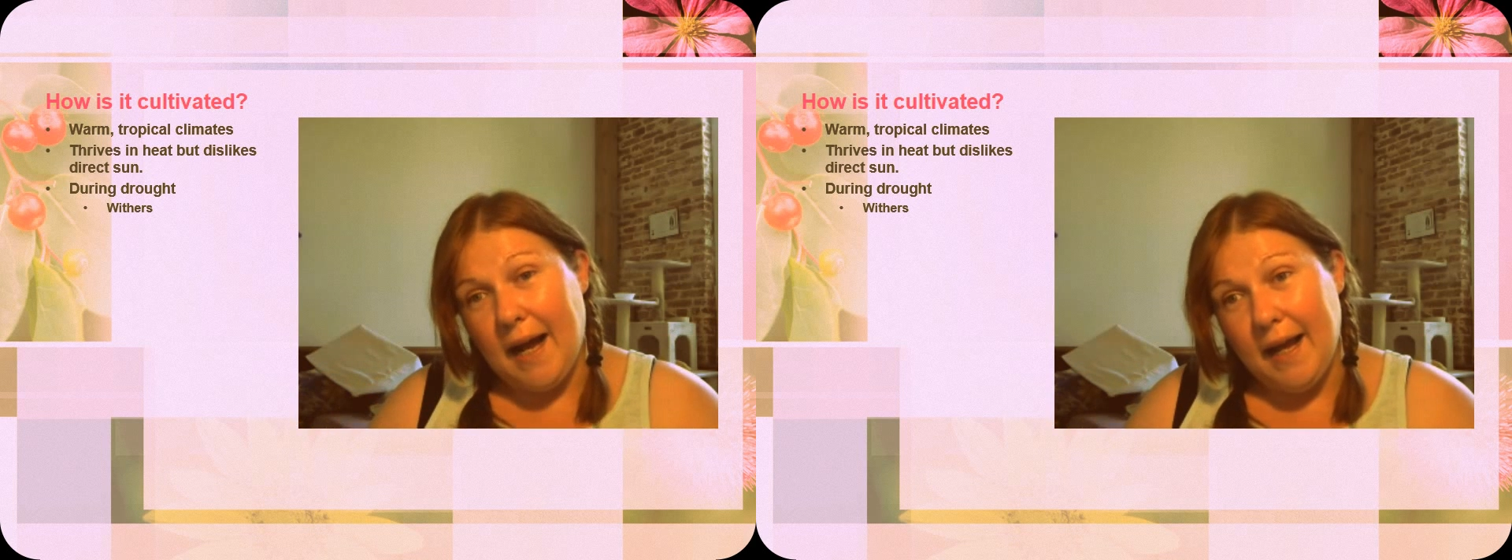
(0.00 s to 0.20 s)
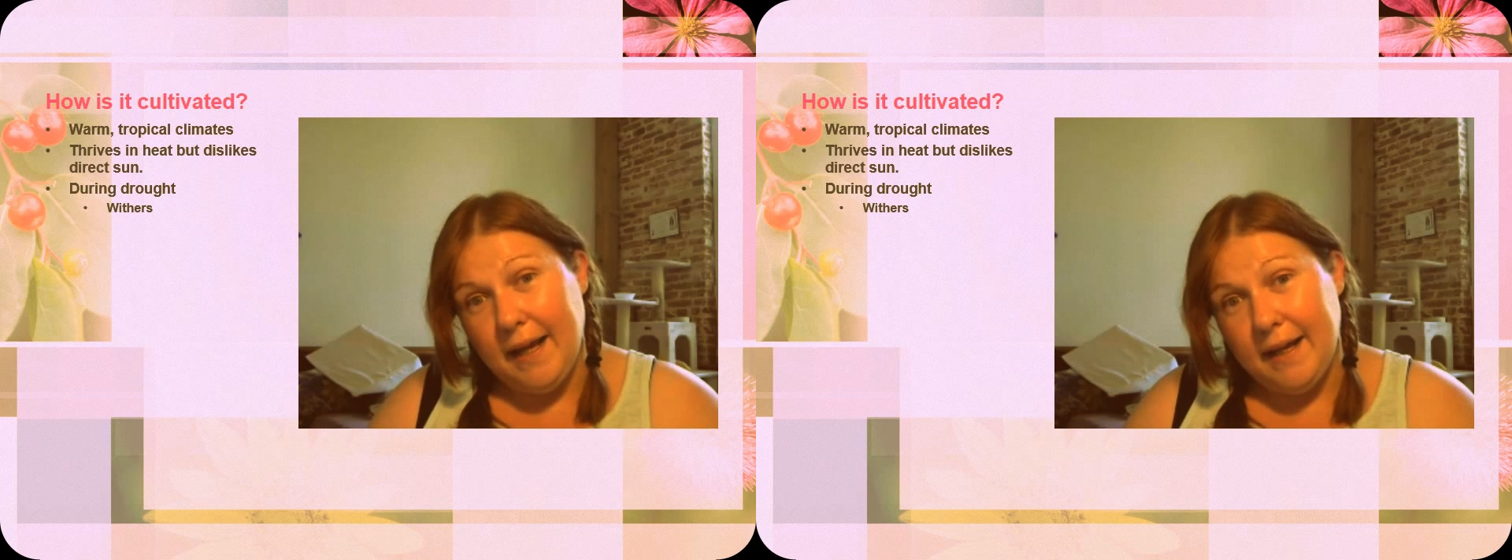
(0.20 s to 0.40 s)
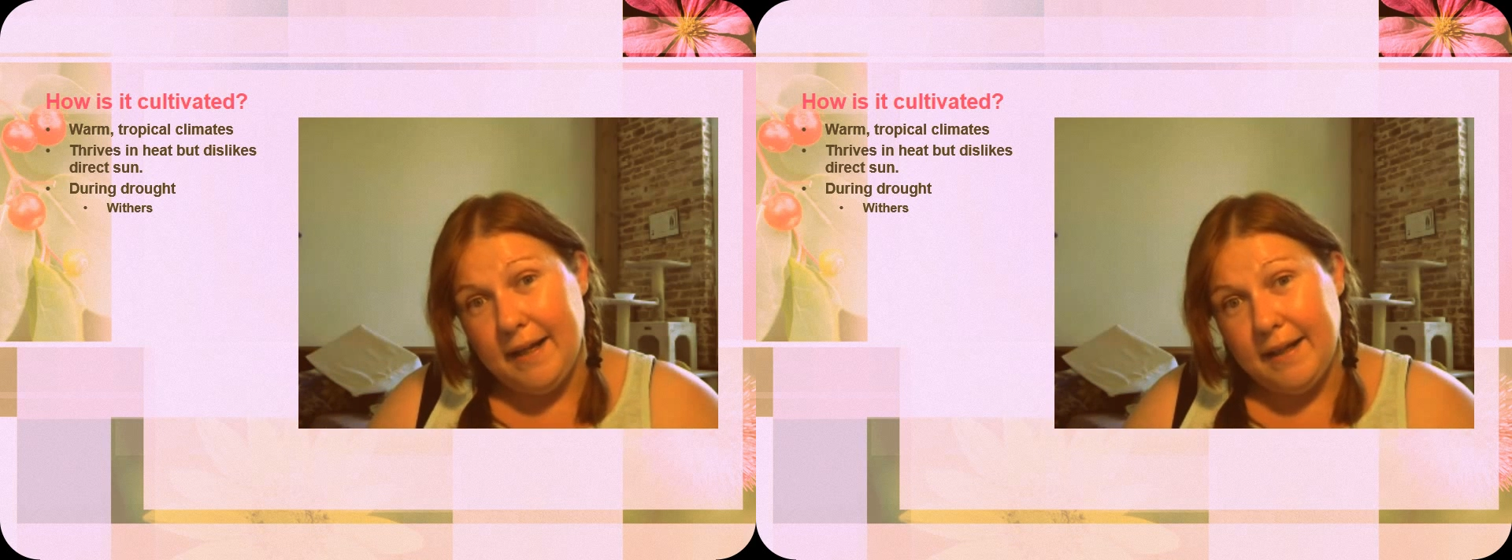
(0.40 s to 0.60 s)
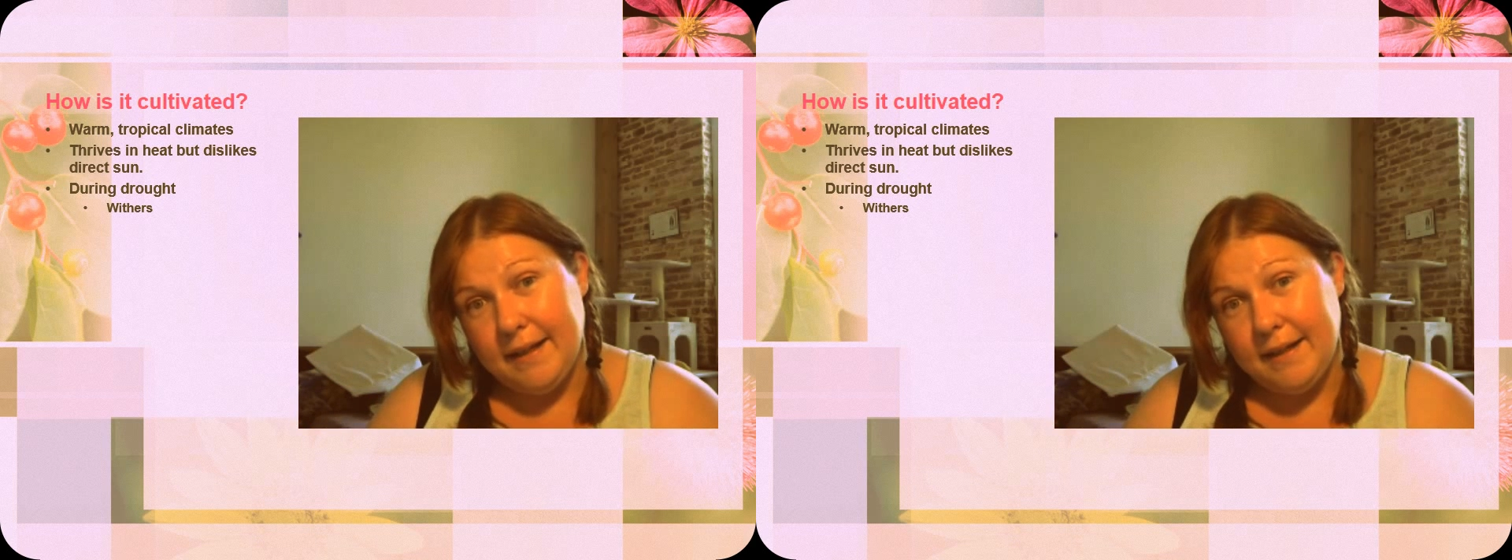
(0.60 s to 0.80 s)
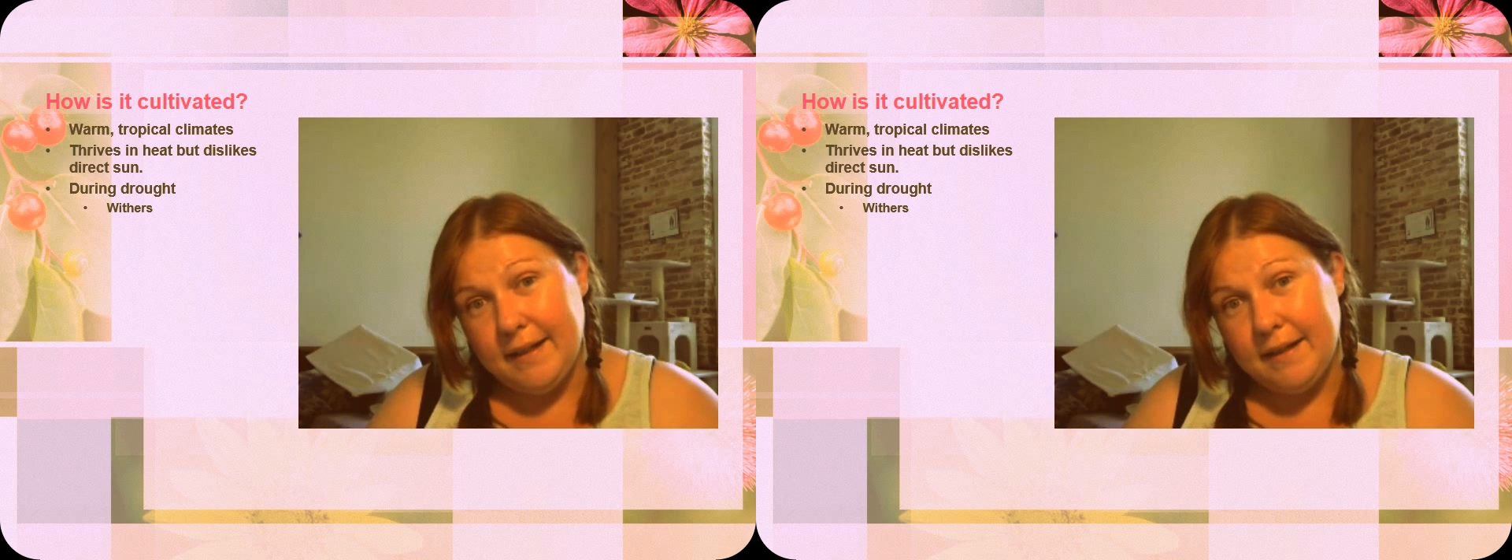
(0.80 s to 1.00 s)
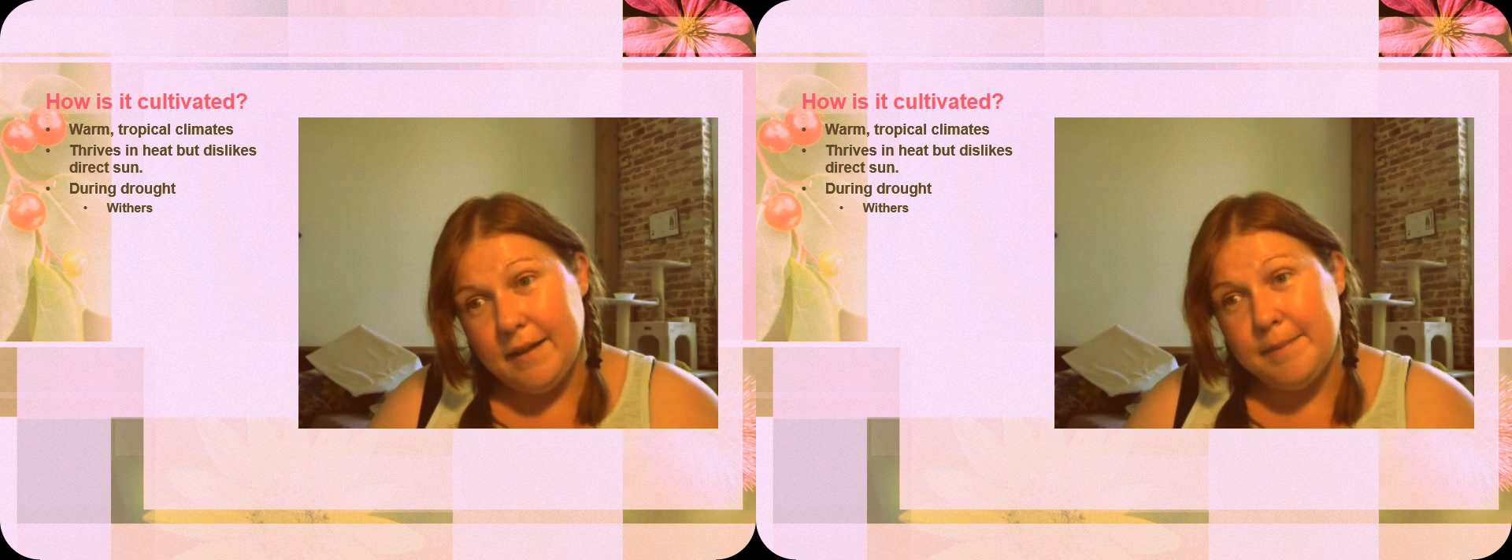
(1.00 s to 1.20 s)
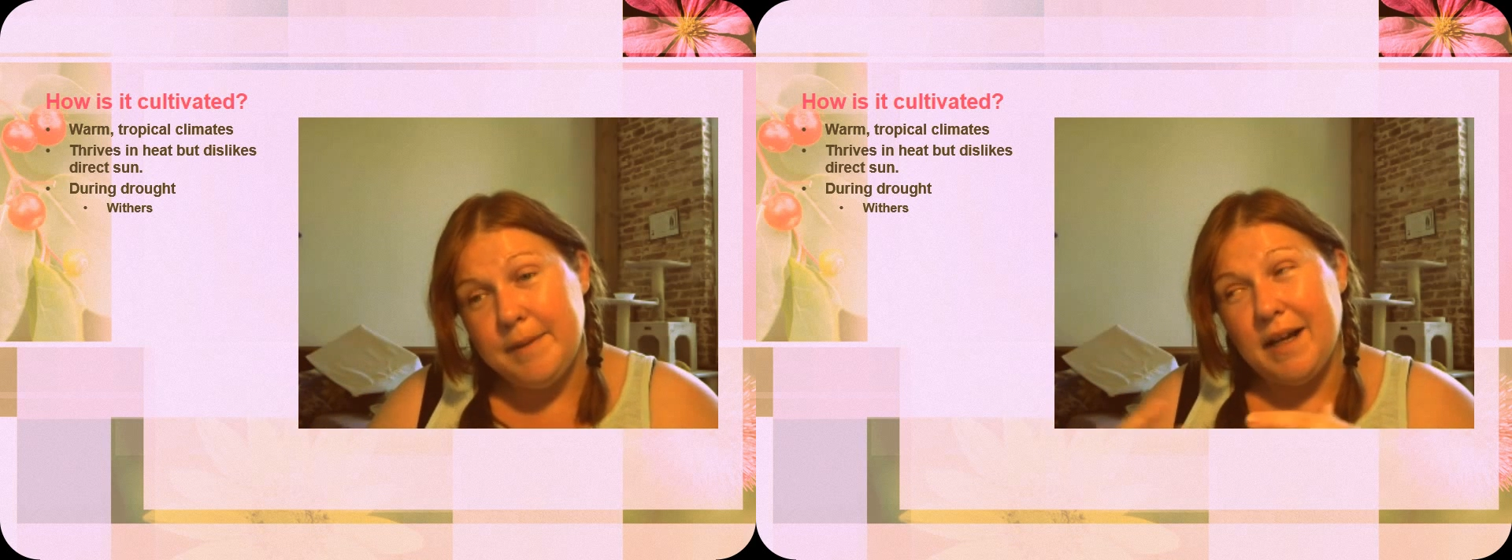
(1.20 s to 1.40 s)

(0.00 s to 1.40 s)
I mean,